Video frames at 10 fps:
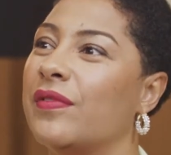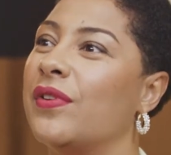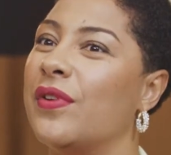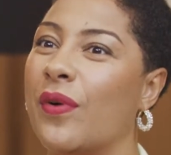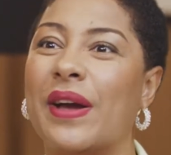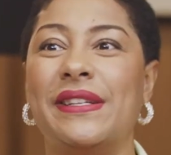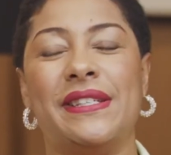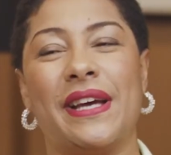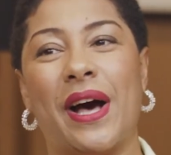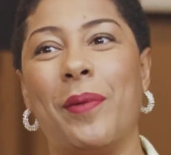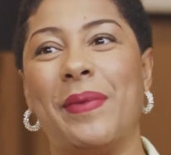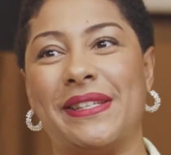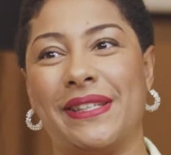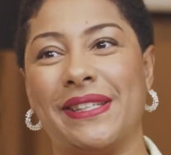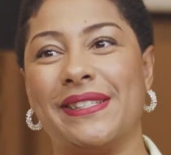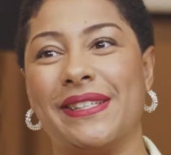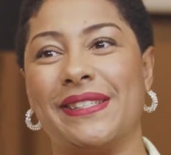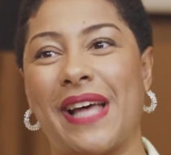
no idea how amazing this is.